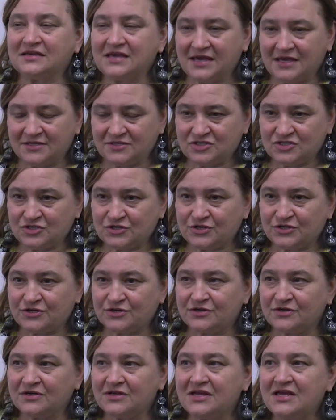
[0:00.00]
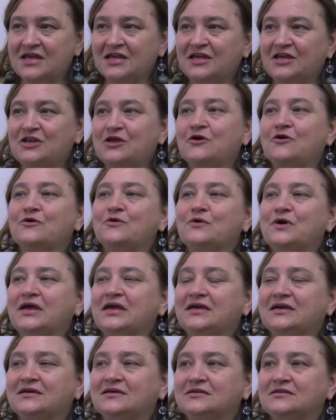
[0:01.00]
cancer you know
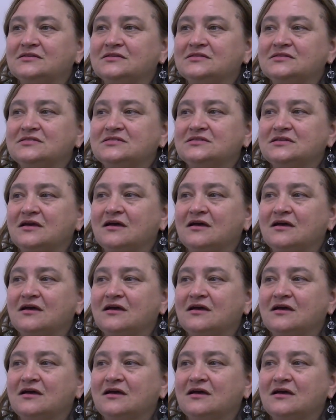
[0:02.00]
and